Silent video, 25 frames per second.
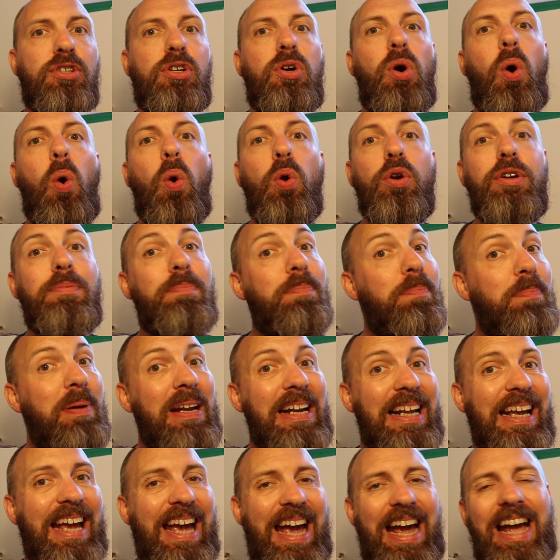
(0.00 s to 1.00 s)
called
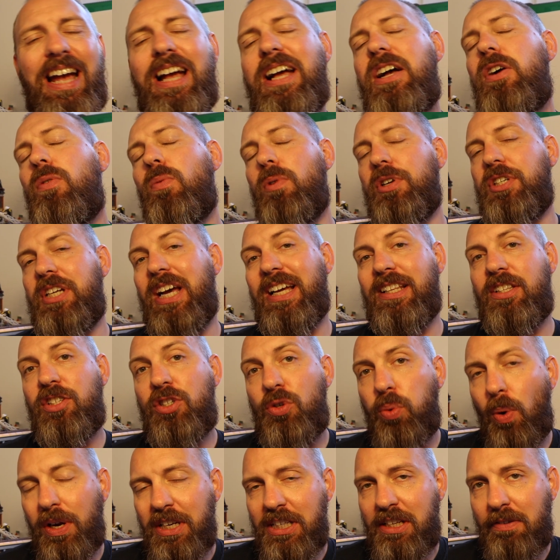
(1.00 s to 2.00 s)
Bilka, which had
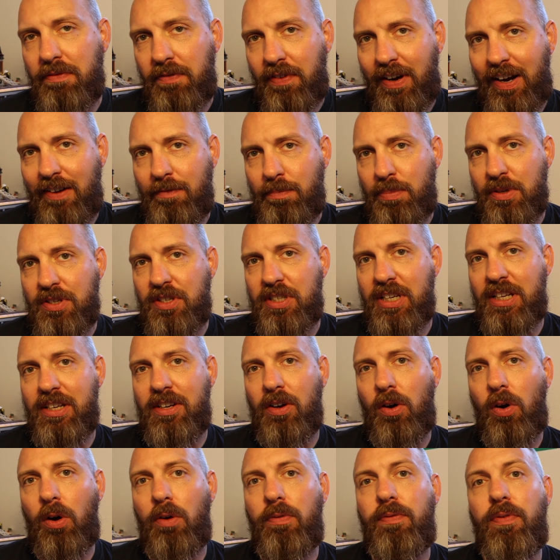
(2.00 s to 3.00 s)
25%
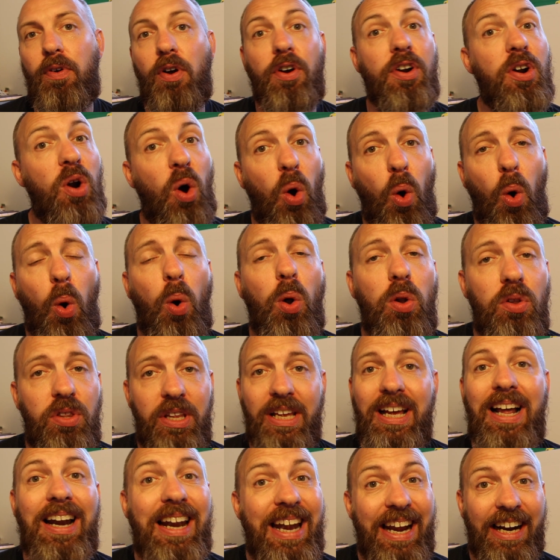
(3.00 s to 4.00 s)
off on all
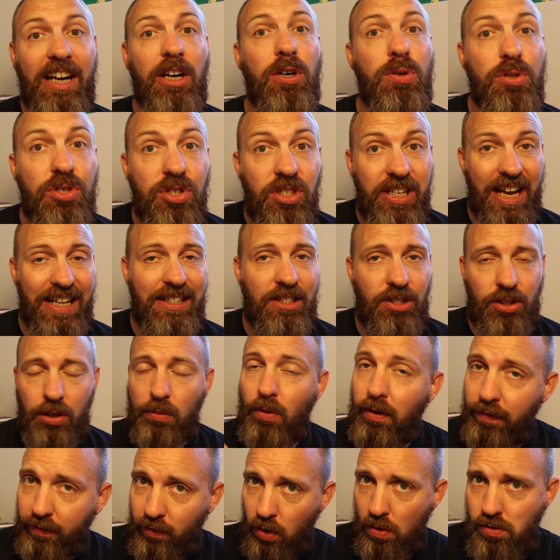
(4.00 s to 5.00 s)
their Lego sets. So
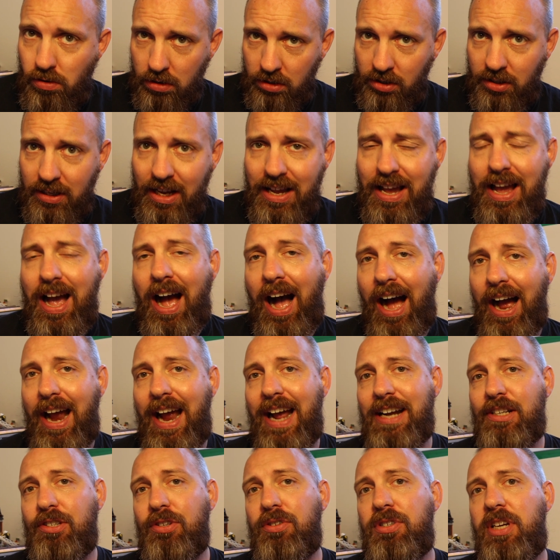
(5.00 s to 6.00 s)
of course, I
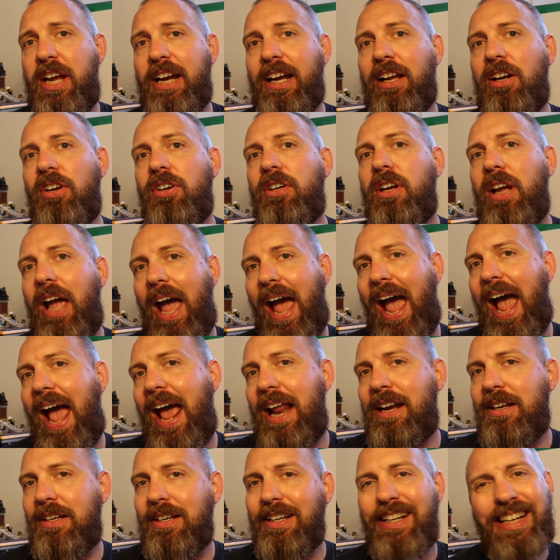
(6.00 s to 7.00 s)
had to take a look
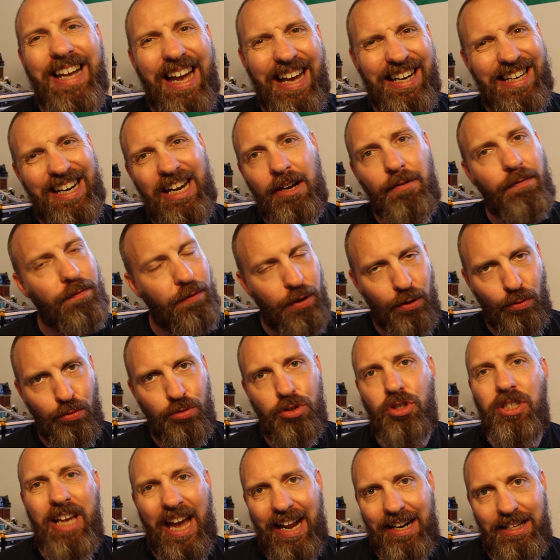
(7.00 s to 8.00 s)
and get a few
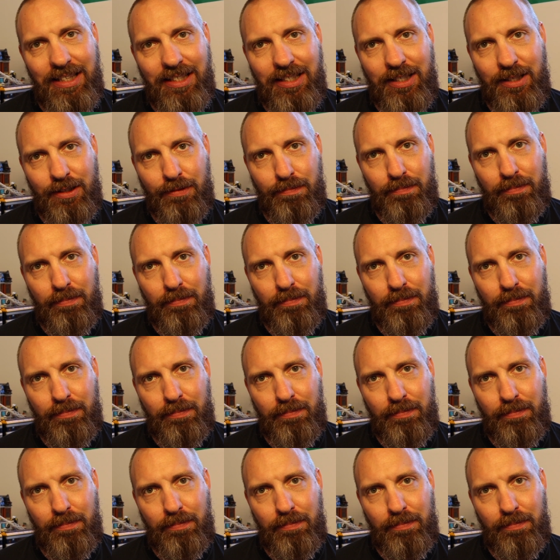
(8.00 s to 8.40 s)
sets.